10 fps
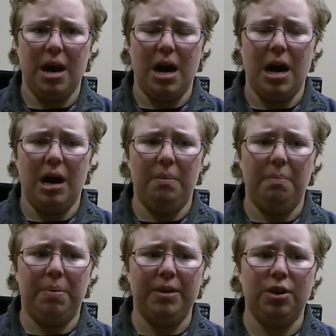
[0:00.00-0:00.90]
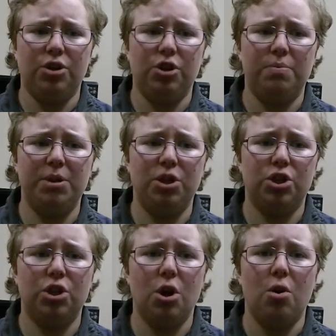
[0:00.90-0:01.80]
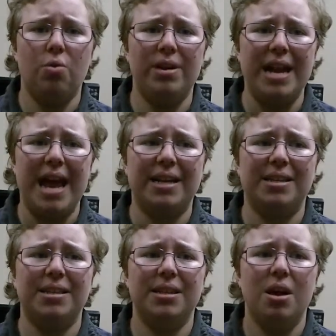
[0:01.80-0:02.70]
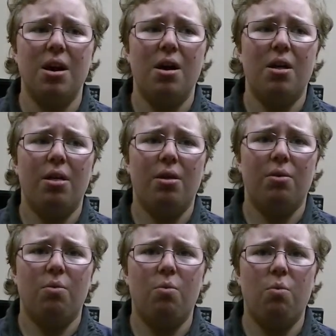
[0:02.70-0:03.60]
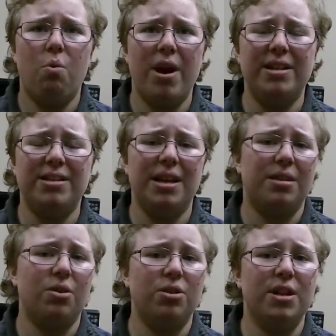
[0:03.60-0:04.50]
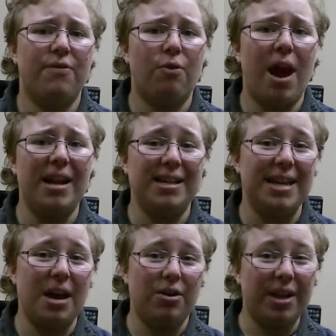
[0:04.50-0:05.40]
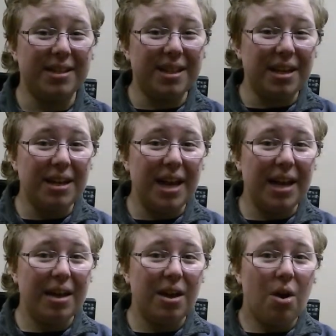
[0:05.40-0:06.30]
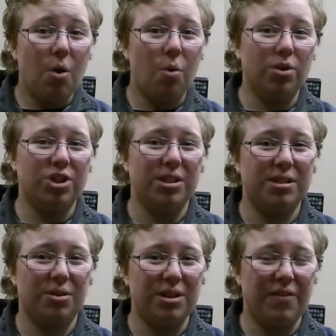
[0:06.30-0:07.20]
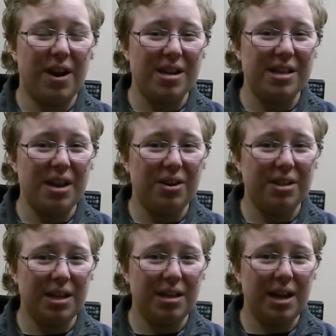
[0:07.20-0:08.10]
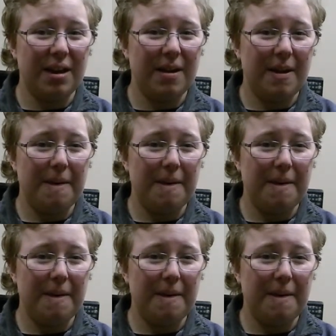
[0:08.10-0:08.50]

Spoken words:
but there should be a show next Wednesday, Thursday, Friday, Saturday, and Sunday, or just Thursday, Friday, Saturday, Sunday.